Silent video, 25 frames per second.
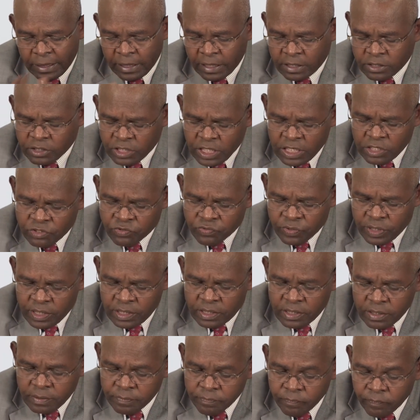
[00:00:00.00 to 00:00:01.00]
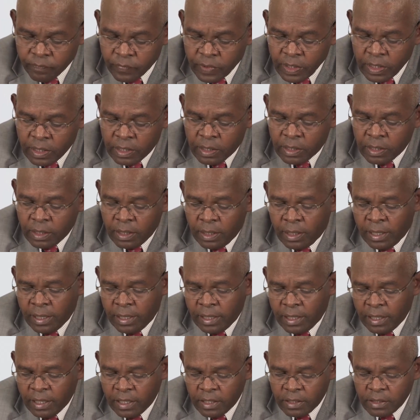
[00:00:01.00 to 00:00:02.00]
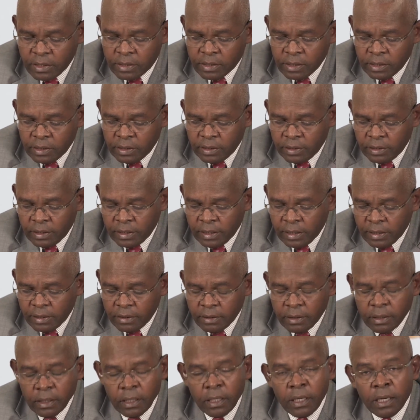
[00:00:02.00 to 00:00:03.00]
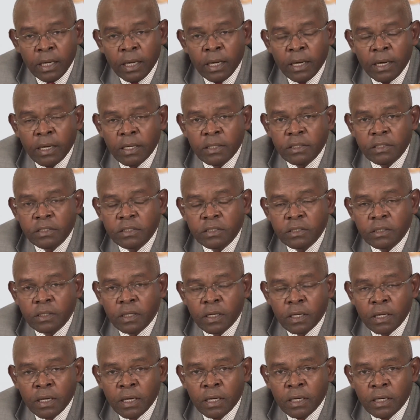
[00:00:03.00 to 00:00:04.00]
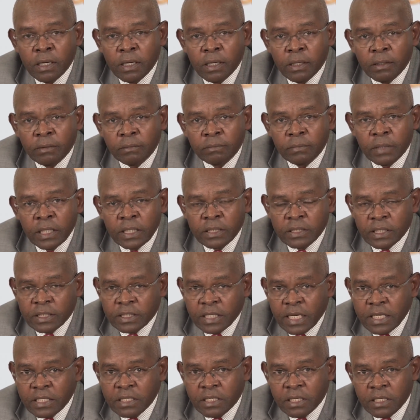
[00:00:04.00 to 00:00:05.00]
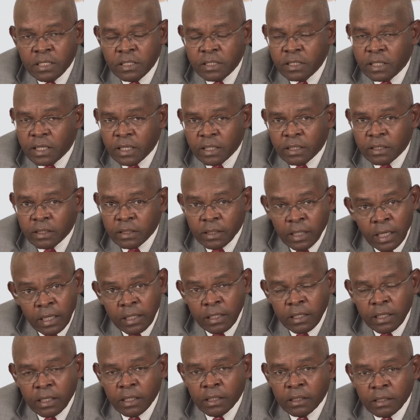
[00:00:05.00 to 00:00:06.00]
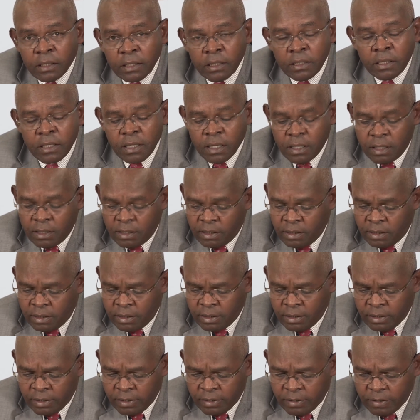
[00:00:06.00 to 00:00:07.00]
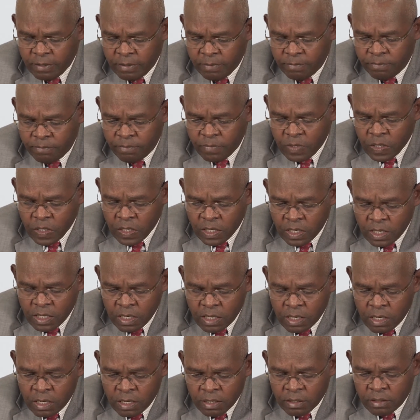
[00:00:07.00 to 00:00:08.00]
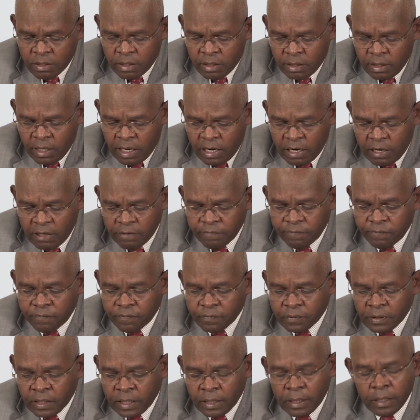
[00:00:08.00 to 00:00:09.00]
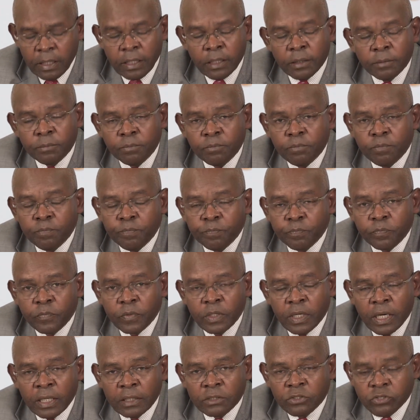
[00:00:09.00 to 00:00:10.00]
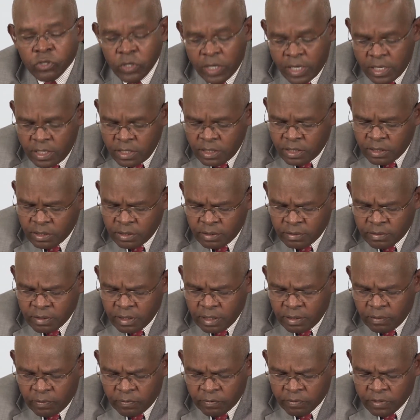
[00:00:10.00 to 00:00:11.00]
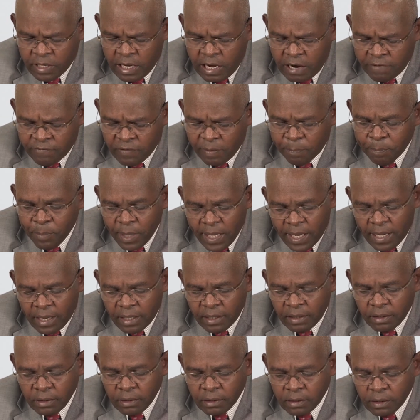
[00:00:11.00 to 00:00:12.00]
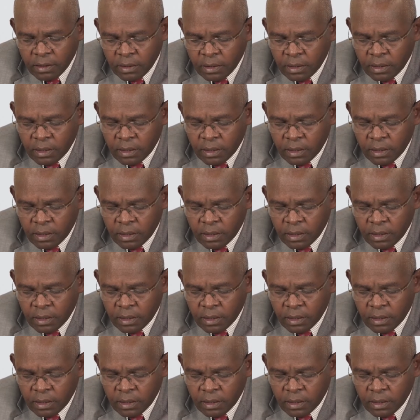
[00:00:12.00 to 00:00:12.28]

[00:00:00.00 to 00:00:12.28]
exchange rate. And as I just indicated earlier, they have a trend, they have a plan